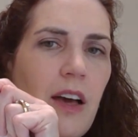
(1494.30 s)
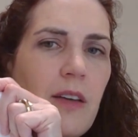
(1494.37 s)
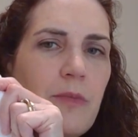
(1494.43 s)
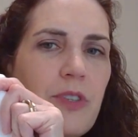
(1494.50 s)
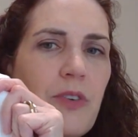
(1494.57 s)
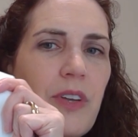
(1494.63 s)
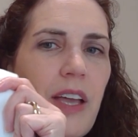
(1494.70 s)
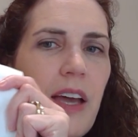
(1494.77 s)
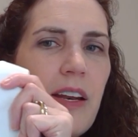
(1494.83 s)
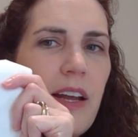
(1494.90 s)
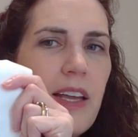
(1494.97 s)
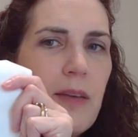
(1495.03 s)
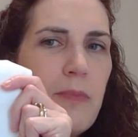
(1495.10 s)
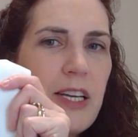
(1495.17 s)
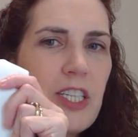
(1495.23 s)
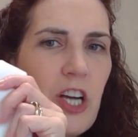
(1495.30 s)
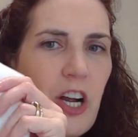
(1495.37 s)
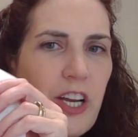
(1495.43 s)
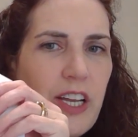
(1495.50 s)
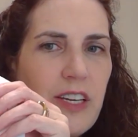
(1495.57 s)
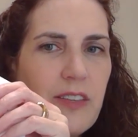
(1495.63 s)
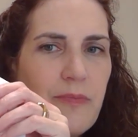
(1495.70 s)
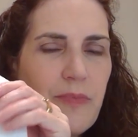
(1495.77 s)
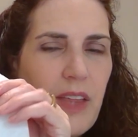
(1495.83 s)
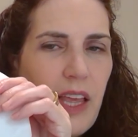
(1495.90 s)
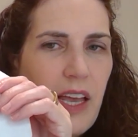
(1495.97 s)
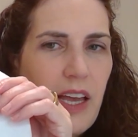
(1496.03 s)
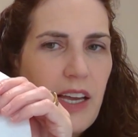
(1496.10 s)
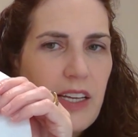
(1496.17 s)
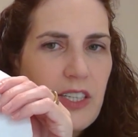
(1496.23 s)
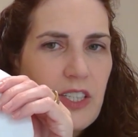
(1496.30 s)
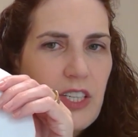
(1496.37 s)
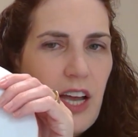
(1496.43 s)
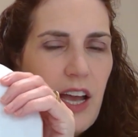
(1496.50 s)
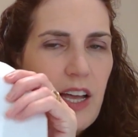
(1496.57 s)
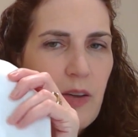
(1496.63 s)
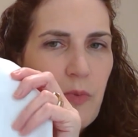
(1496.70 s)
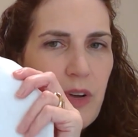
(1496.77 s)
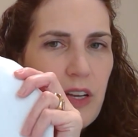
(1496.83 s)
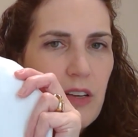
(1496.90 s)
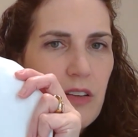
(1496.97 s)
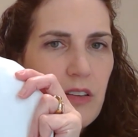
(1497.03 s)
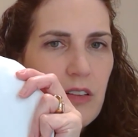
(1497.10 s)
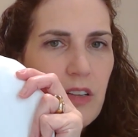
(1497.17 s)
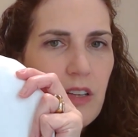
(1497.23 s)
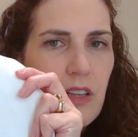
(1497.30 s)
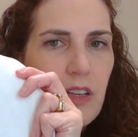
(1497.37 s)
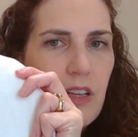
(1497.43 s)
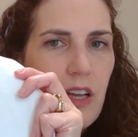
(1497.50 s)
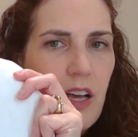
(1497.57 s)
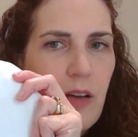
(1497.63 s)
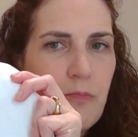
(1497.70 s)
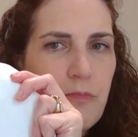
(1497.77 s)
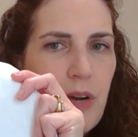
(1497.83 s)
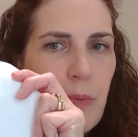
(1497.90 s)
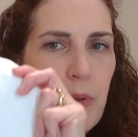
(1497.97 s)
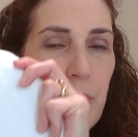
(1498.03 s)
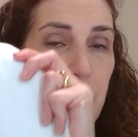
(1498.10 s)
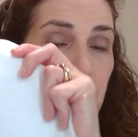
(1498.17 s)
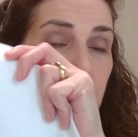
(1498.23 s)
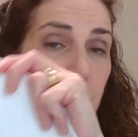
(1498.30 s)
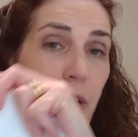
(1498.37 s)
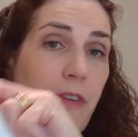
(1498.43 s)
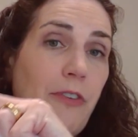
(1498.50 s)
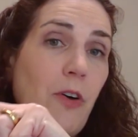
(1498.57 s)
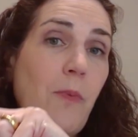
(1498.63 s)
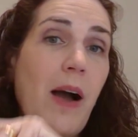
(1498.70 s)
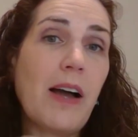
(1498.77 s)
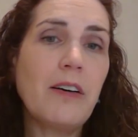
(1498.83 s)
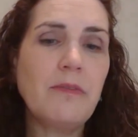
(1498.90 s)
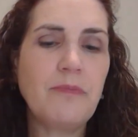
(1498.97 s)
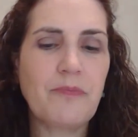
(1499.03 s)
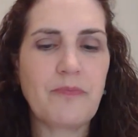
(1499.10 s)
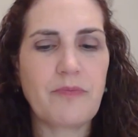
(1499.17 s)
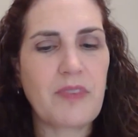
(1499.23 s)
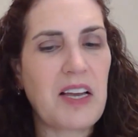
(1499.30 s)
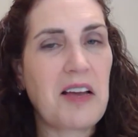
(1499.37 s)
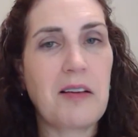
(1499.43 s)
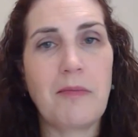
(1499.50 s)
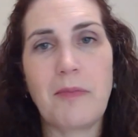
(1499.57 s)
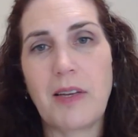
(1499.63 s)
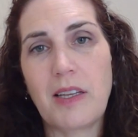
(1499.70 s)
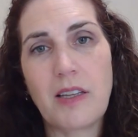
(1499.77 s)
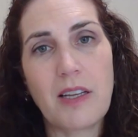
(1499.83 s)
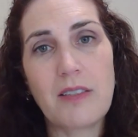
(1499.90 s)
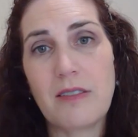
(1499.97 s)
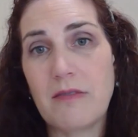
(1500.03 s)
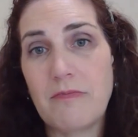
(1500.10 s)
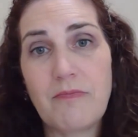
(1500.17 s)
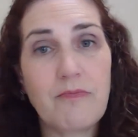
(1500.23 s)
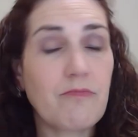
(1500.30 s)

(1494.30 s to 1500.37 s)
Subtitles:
So again, I hit my target, and I will probably put this away for a while, unless